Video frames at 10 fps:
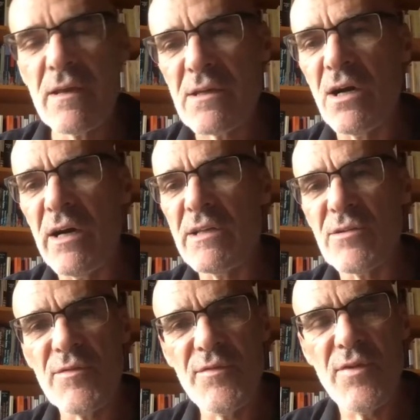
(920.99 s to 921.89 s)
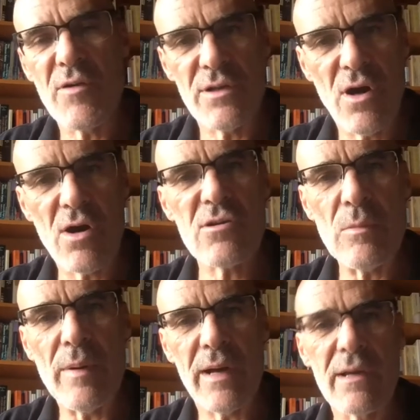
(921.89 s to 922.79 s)
kind of foreign
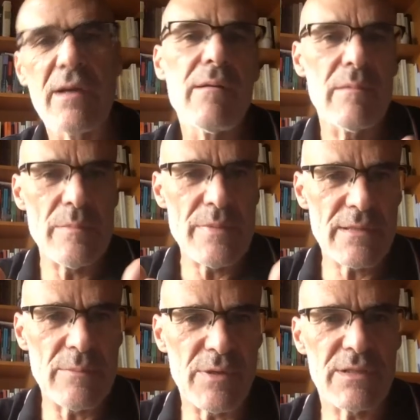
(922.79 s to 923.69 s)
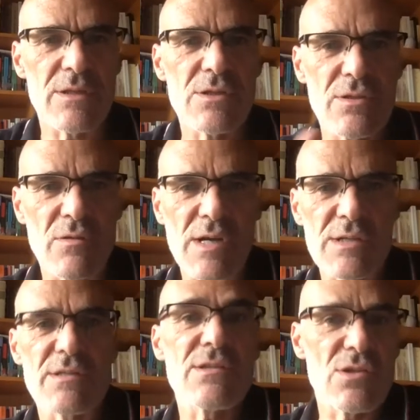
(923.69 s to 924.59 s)
occupier beat the British, the
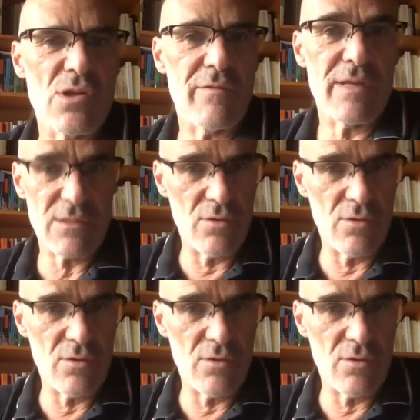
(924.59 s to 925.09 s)
Russians, the Soviets,